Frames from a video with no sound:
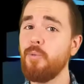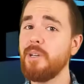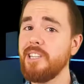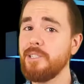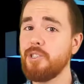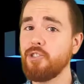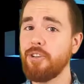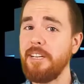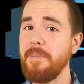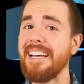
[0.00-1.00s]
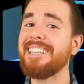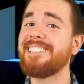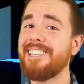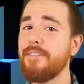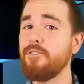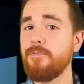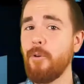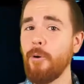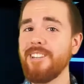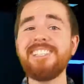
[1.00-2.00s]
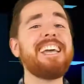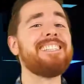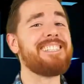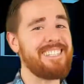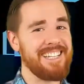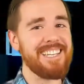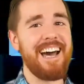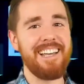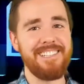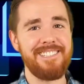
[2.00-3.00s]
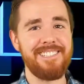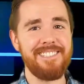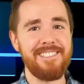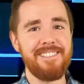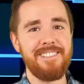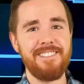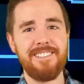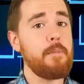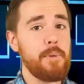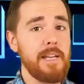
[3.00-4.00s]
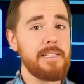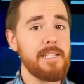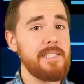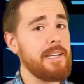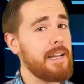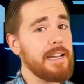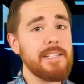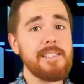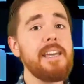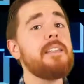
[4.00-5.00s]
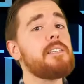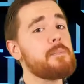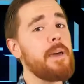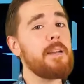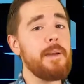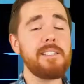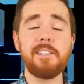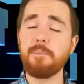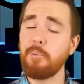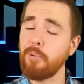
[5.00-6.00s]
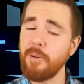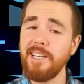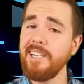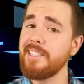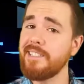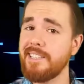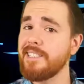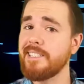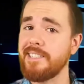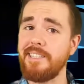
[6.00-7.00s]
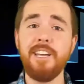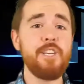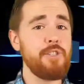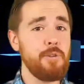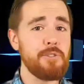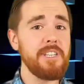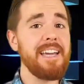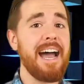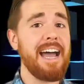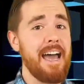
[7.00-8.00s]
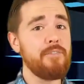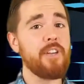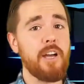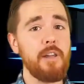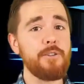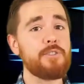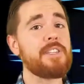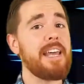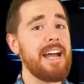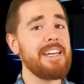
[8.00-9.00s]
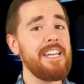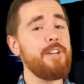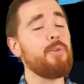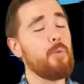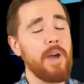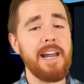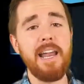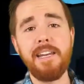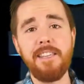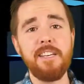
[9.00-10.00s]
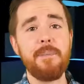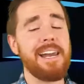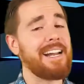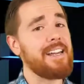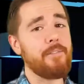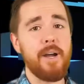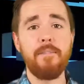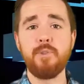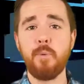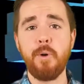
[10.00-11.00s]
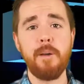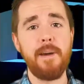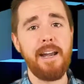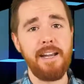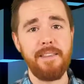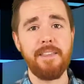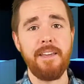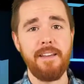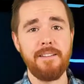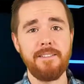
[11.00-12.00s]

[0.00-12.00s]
Woodland Stream, 7 Forest, and 6 Islands. In playtesting, I gotta say, this mana base is pretty consistent. Usually I have the colors that I need when I need them and I never have to worry about anything.